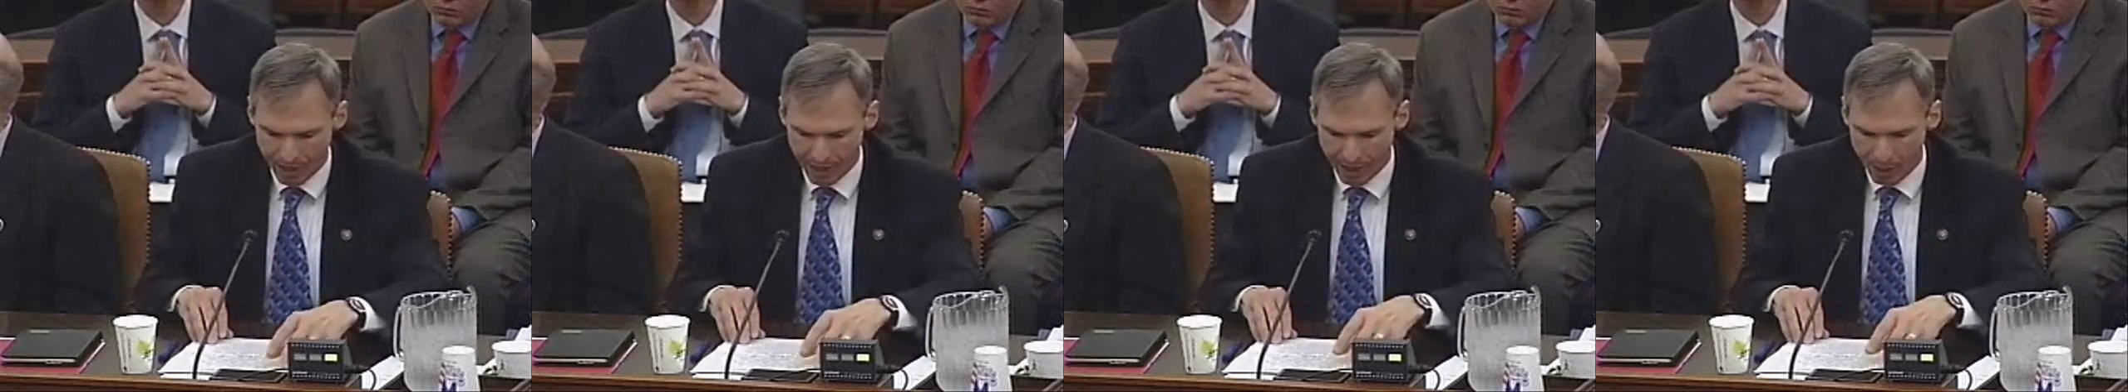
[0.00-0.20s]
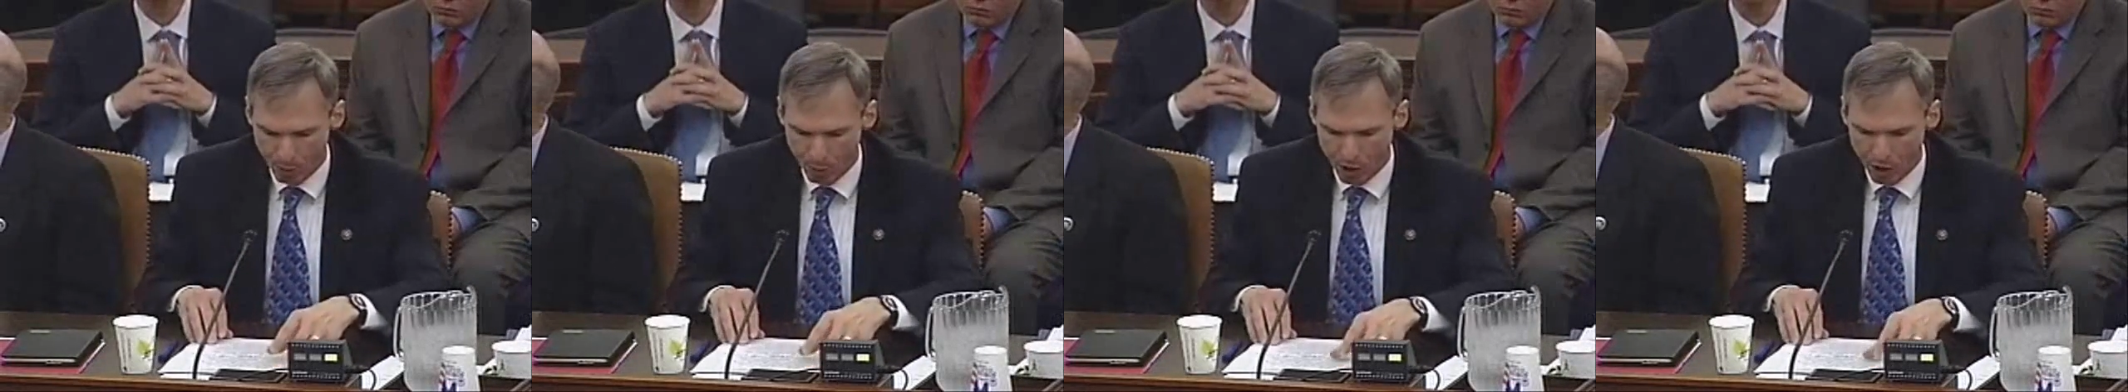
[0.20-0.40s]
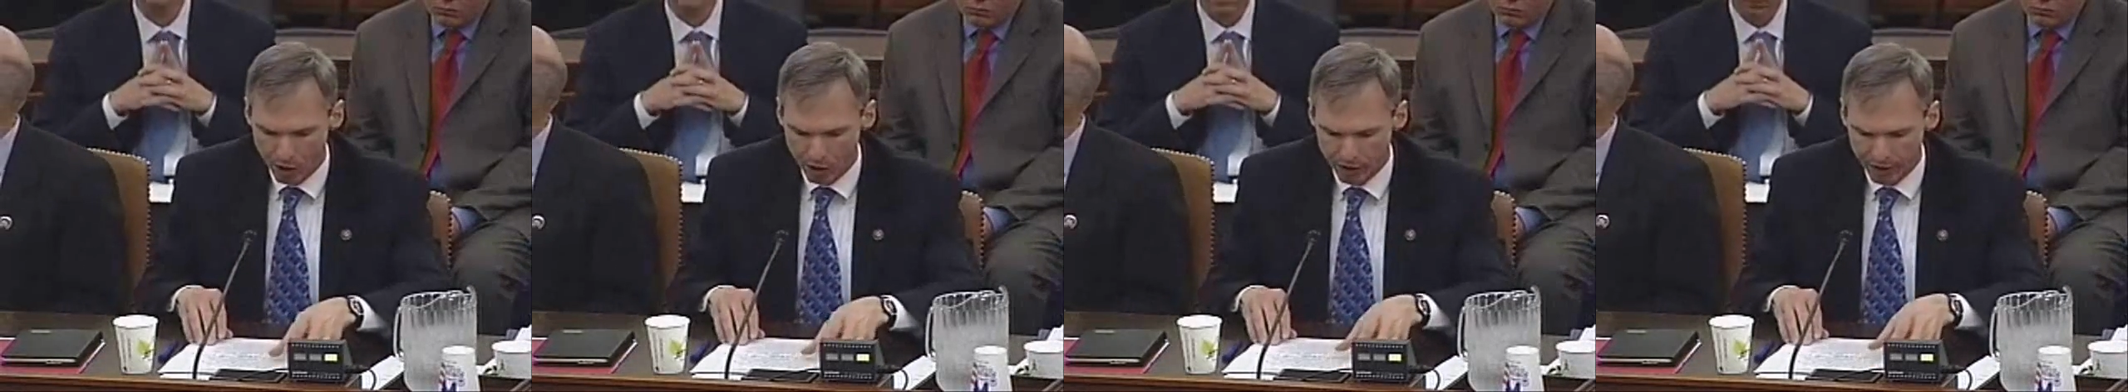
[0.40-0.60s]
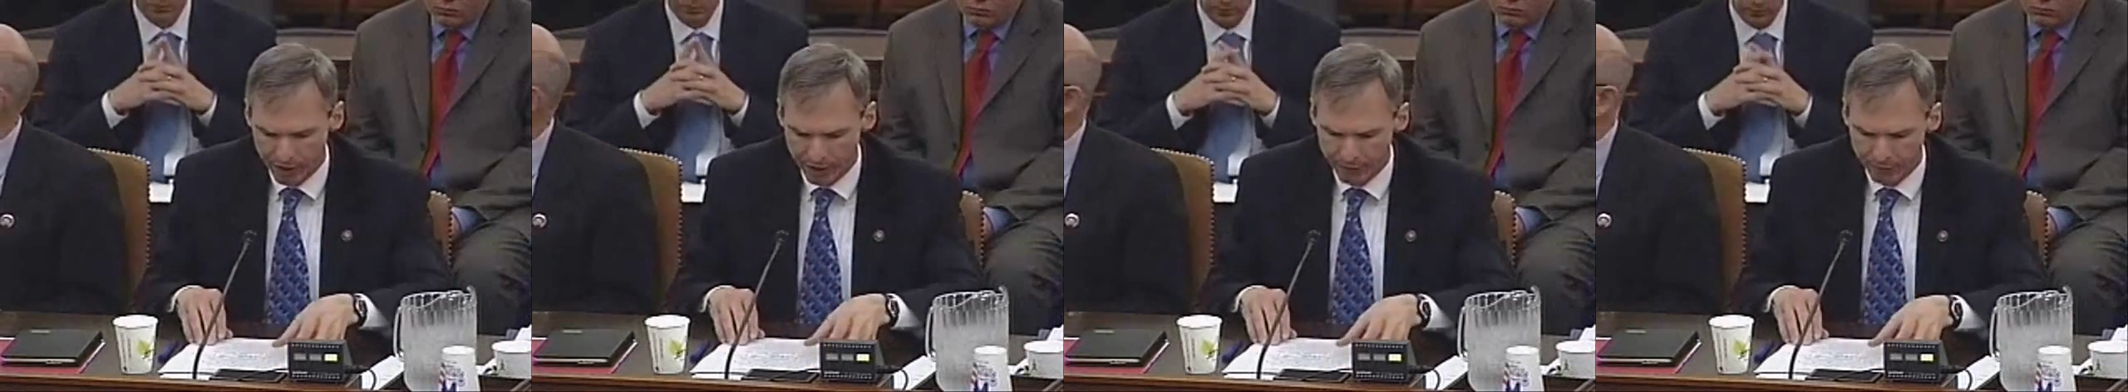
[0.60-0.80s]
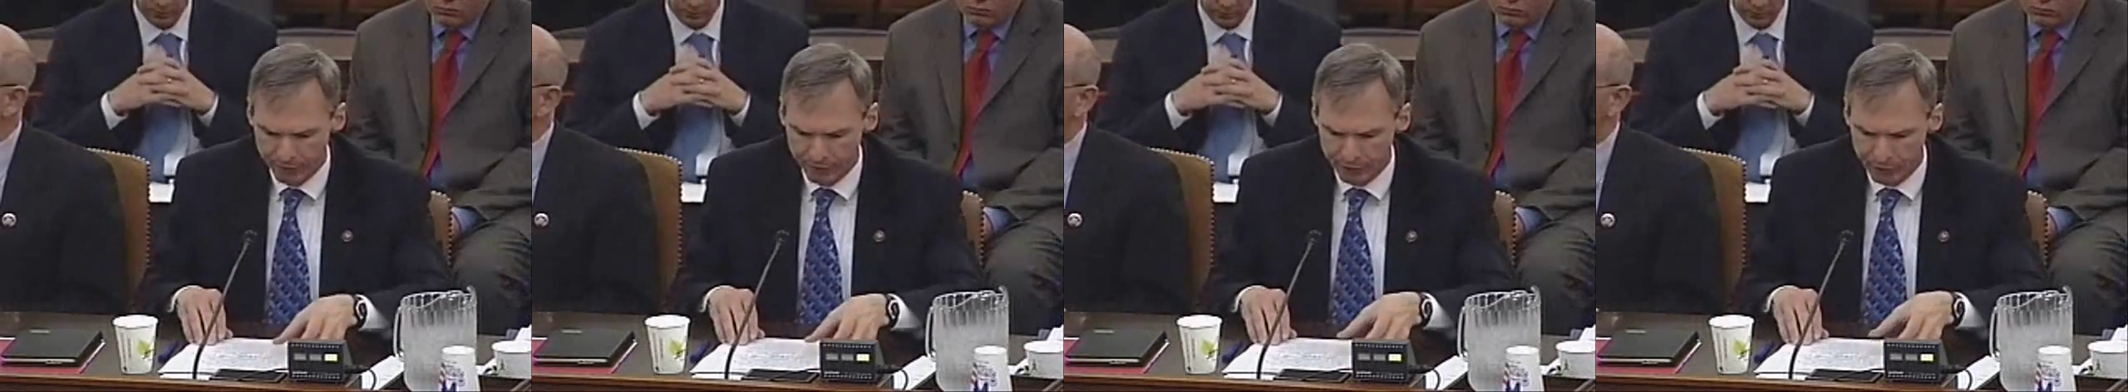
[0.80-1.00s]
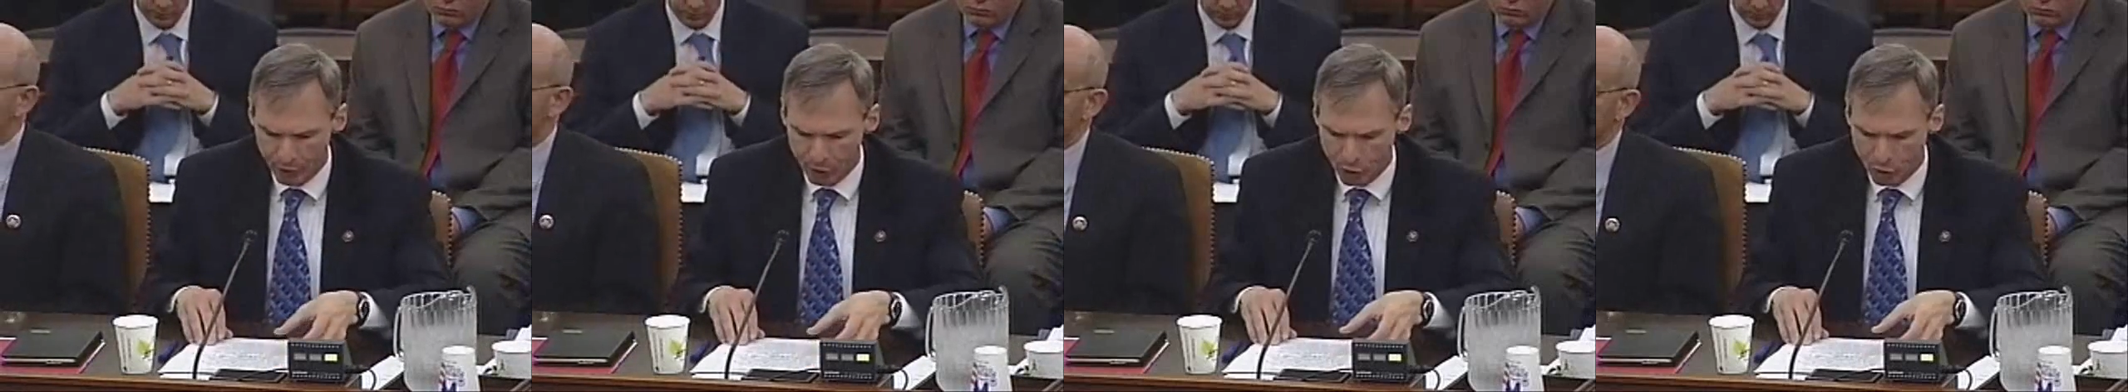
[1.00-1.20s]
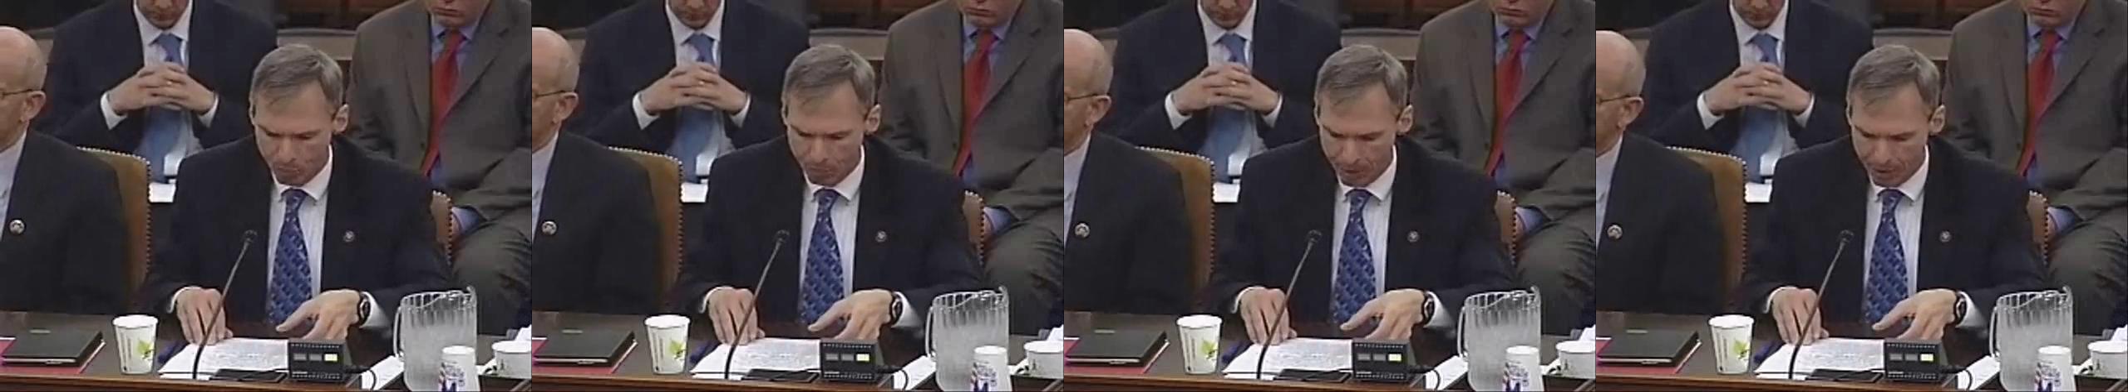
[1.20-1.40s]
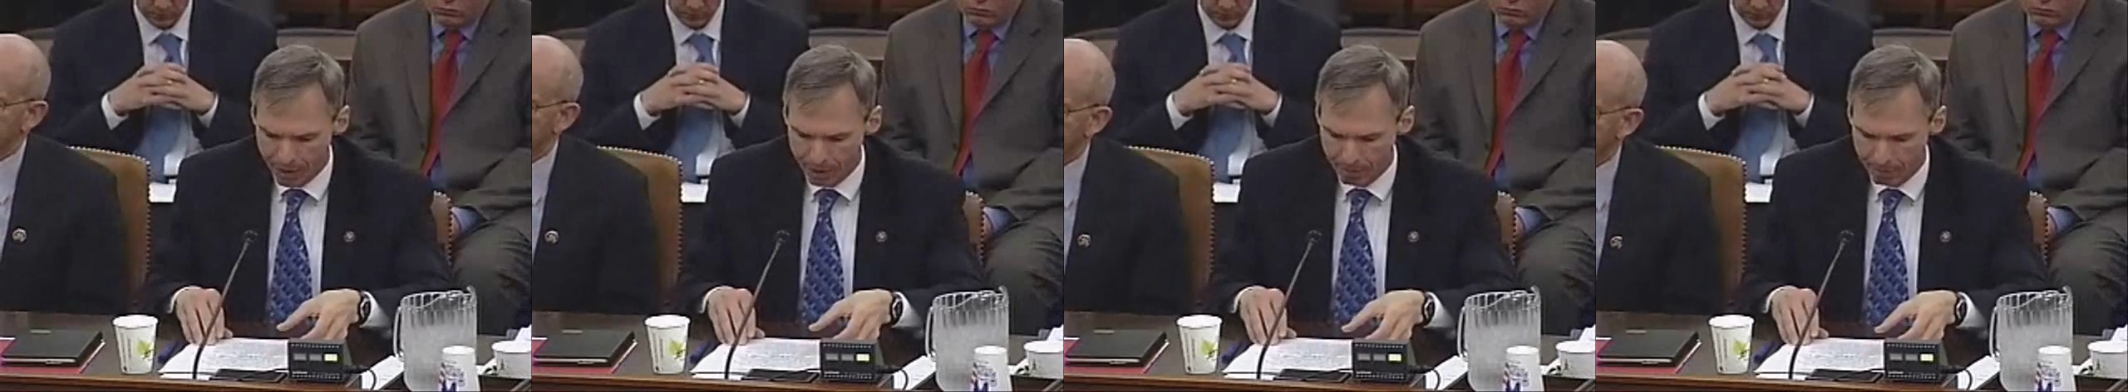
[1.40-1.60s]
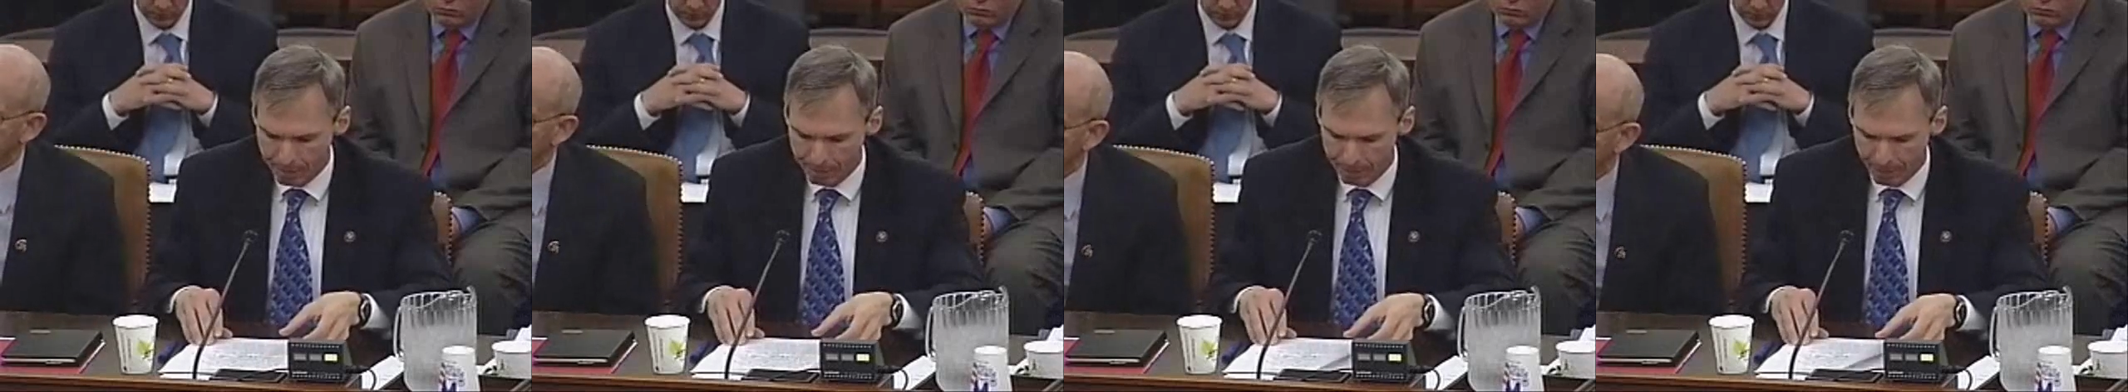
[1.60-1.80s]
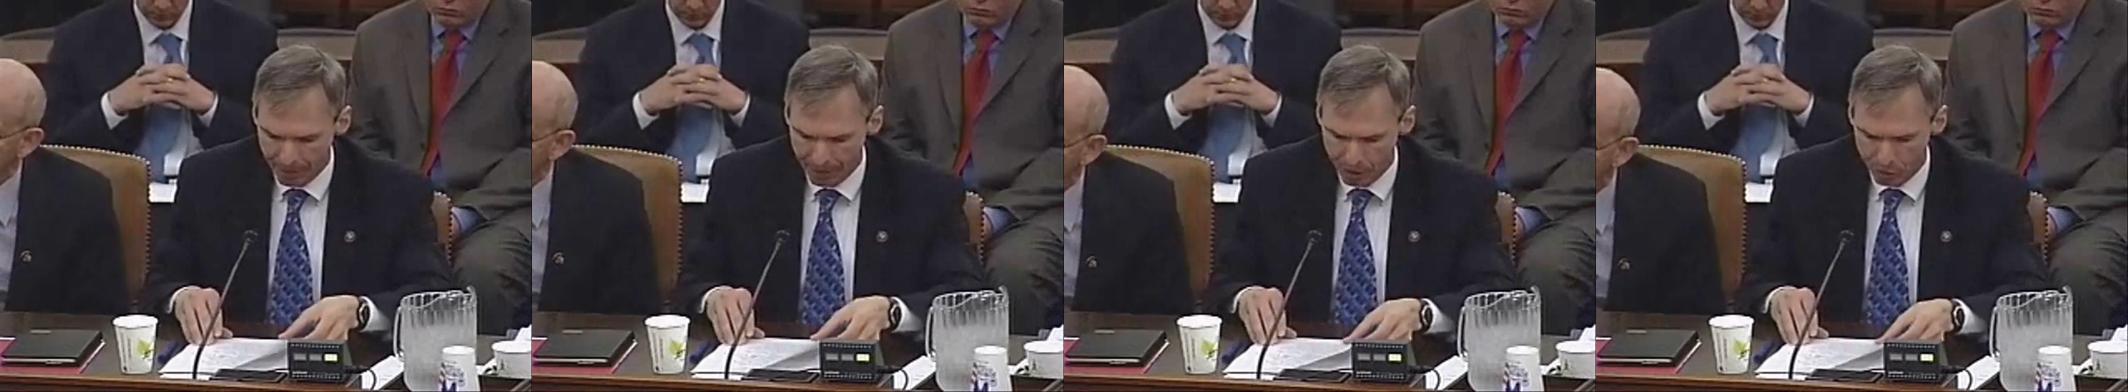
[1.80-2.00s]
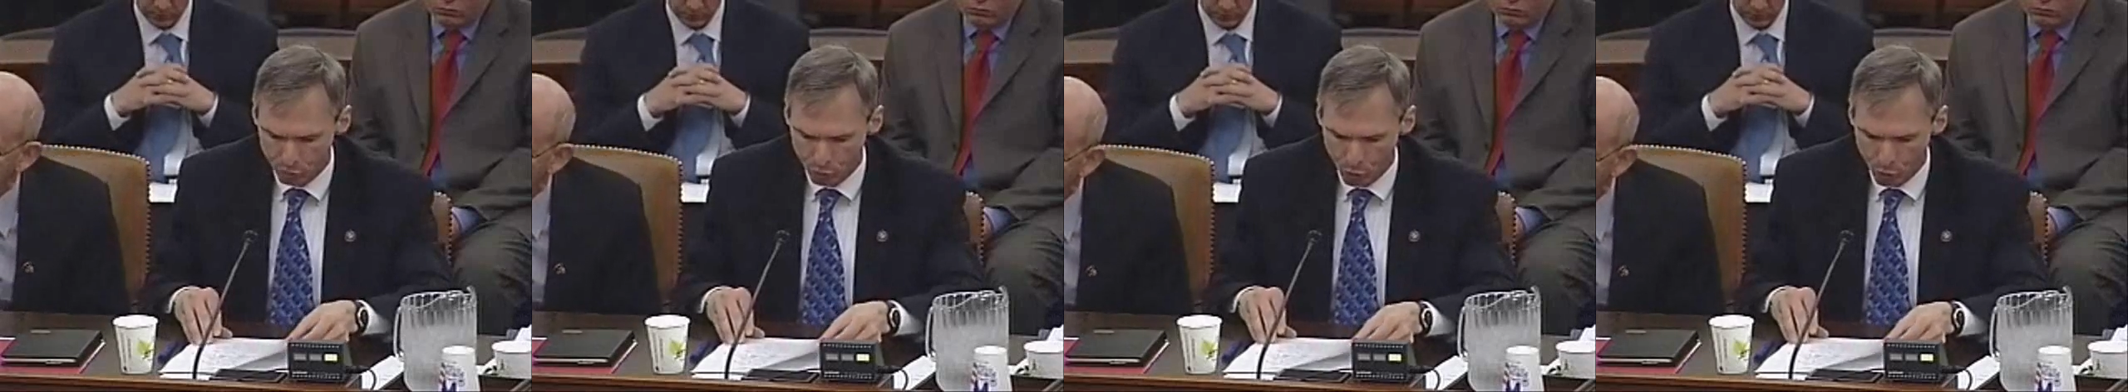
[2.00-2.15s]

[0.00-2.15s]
And while an infrastructure bank may play a